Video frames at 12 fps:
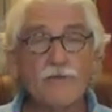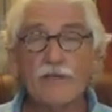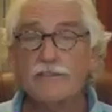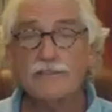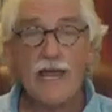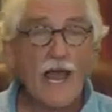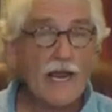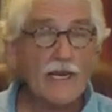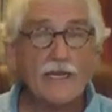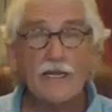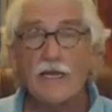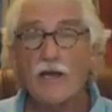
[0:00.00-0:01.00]

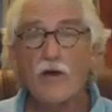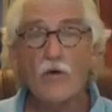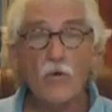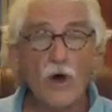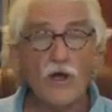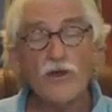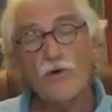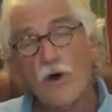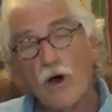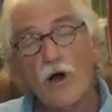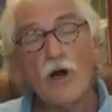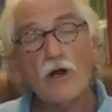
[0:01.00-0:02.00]
Exactly what you
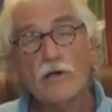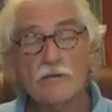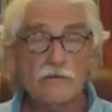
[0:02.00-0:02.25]
are.